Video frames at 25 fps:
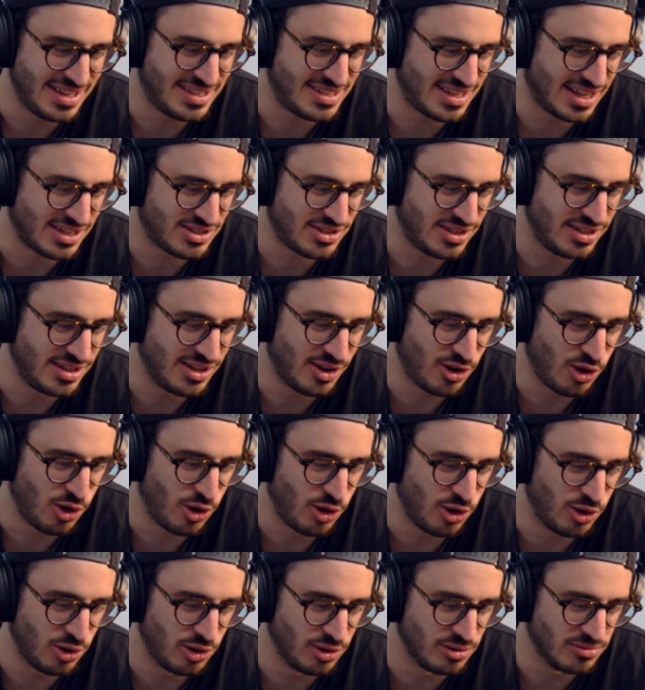It's actually the
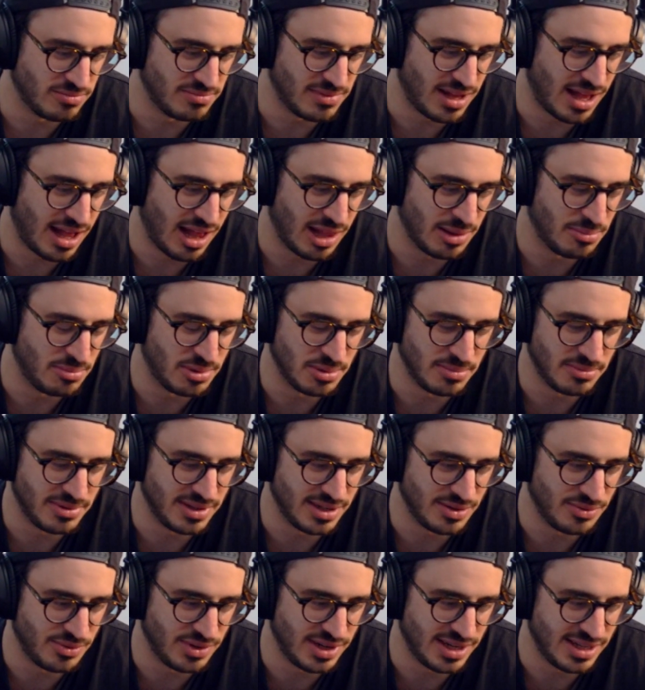whole album
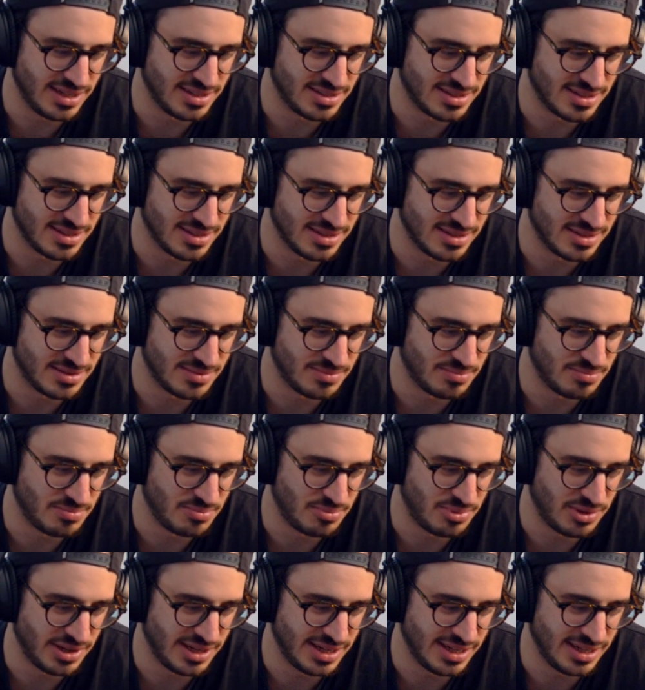he released is
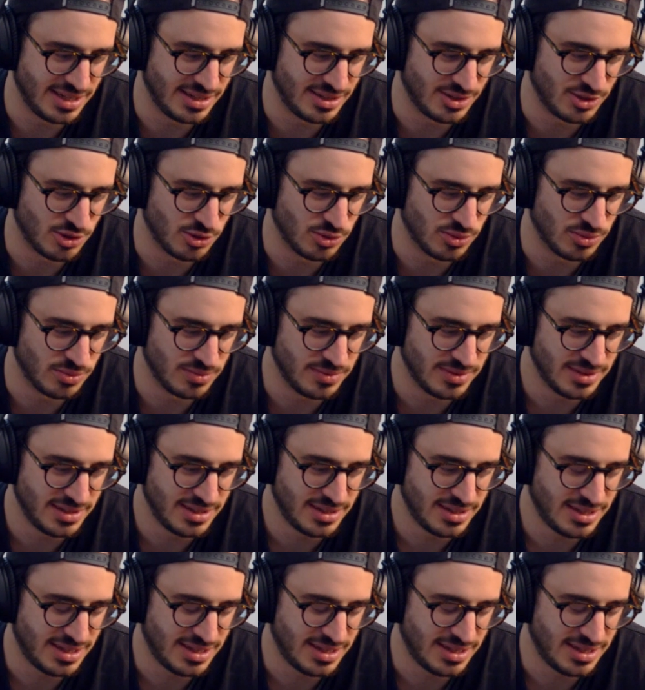pretty cool.